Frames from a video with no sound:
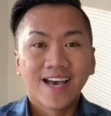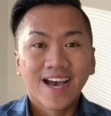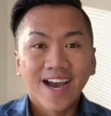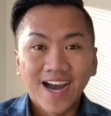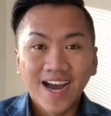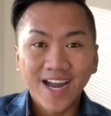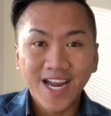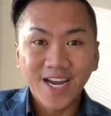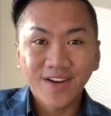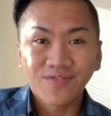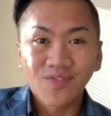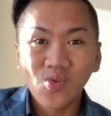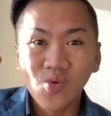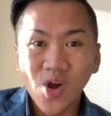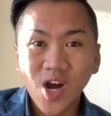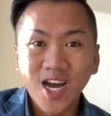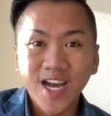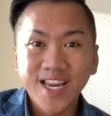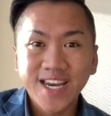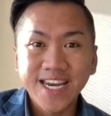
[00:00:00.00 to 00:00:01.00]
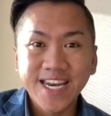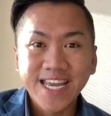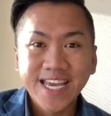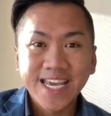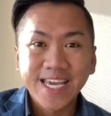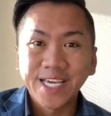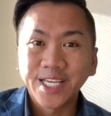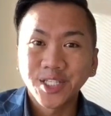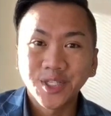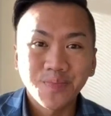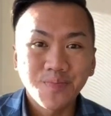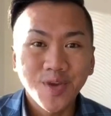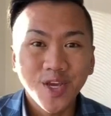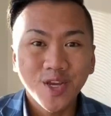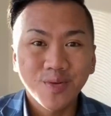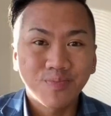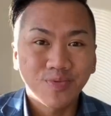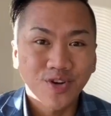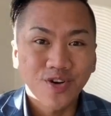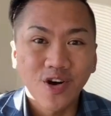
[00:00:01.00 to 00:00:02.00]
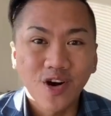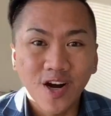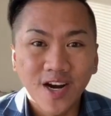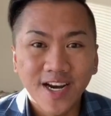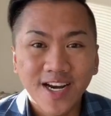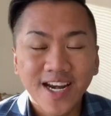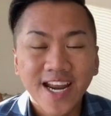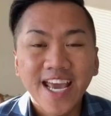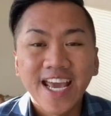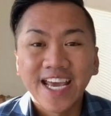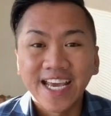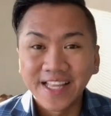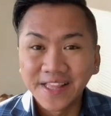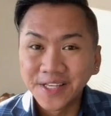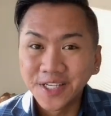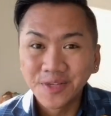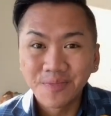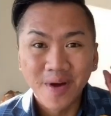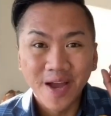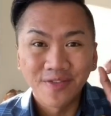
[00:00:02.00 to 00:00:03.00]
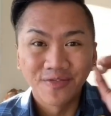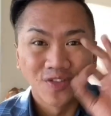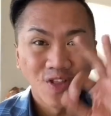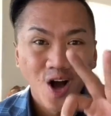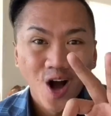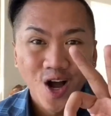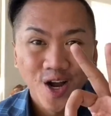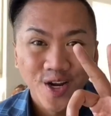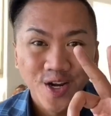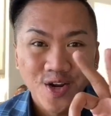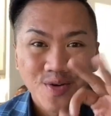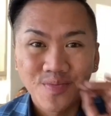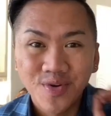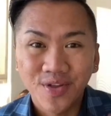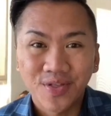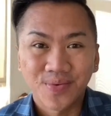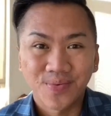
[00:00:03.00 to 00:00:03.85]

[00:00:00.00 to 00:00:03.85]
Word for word: Hi everyone, it's me Bernard and this is my vlog number